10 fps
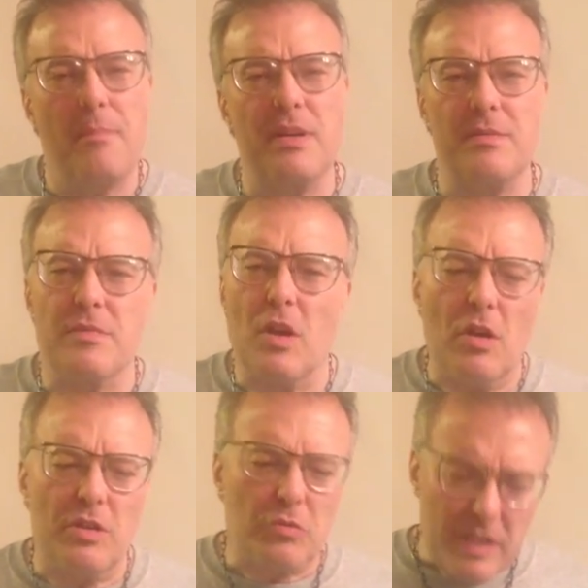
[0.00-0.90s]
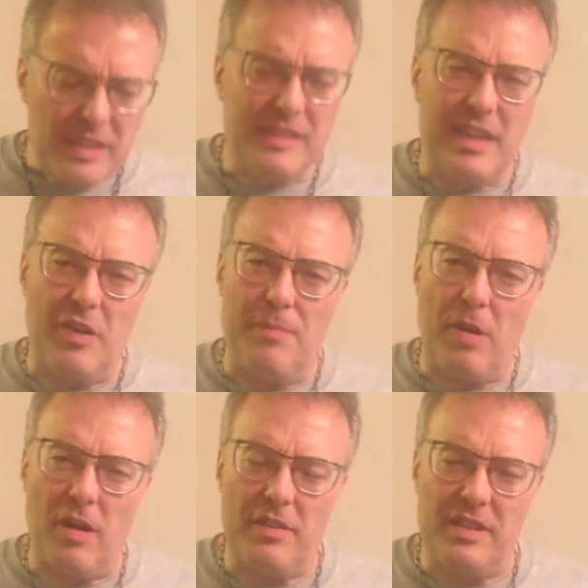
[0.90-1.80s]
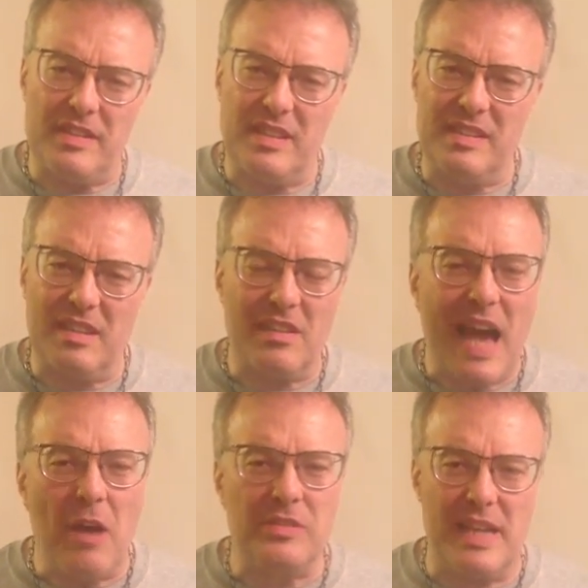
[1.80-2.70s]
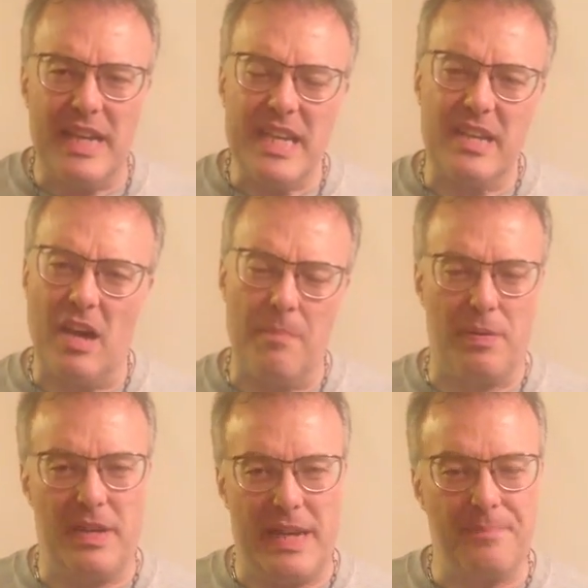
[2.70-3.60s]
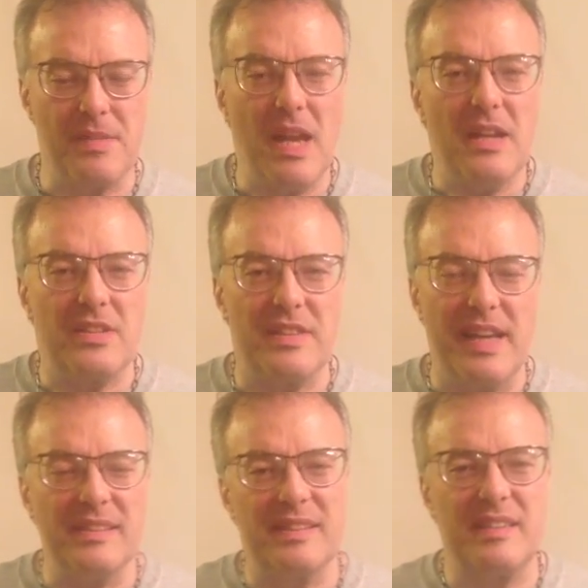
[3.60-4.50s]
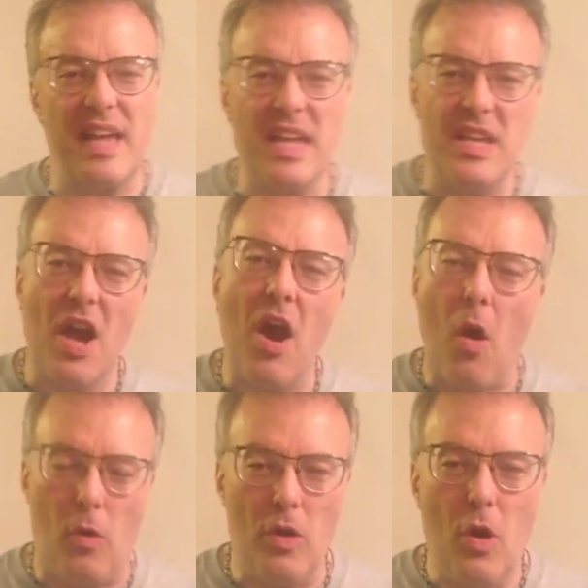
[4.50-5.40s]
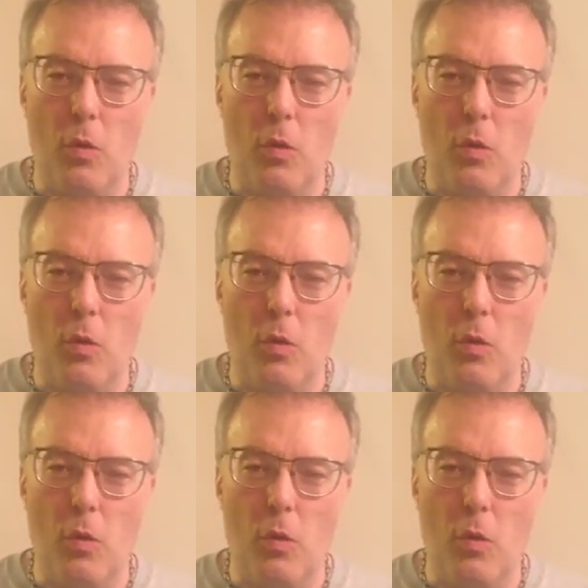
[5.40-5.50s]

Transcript: But the really scary part of this is it allows any company to then say, yo,